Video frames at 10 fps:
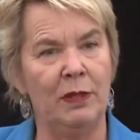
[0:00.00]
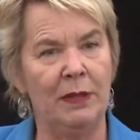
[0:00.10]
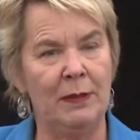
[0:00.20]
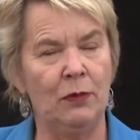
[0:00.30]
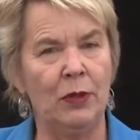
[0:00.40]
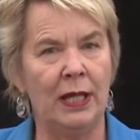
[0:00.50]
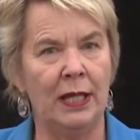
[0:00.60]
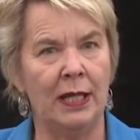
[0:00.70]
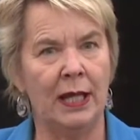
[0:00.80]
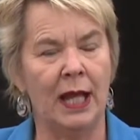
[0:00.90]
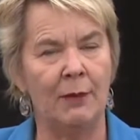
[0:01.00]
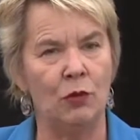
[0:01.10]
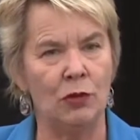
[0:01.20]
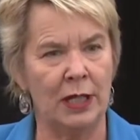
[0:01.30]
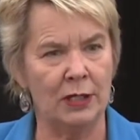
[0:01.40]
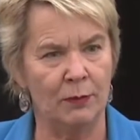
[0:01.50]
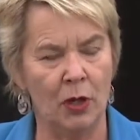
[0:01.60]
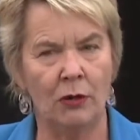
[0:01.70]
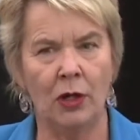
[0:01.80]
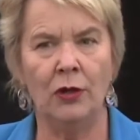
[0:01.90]
be people here all day
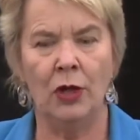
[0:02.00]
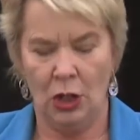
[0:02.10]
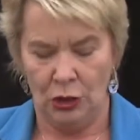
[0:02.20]
tomorrow.